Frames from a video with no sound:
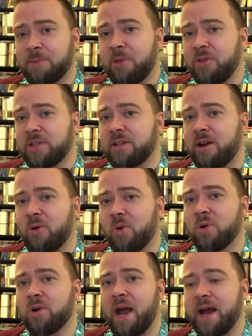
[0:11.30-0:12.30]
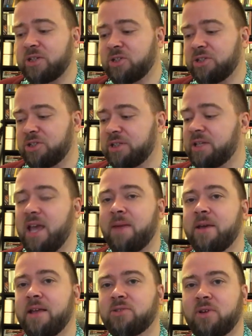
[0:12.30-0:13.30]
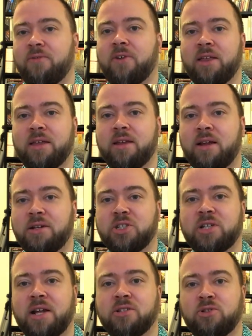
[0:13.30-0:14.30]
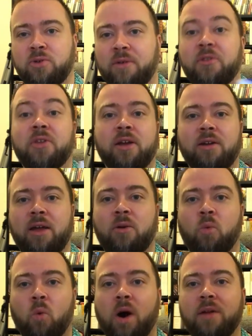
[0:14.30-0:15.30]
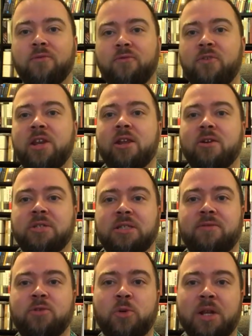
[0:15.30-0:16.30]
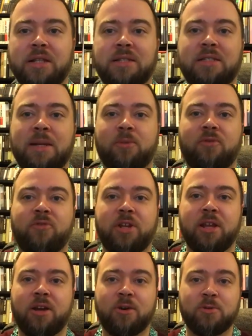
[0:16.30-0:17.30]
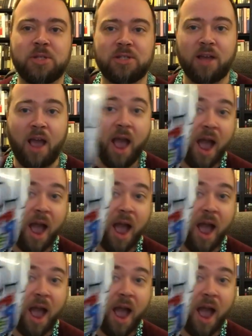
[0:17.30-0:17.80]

some of the things that I ordered actually just came in, so I finally decided to do everything in like one video instead of doing it in separate videos.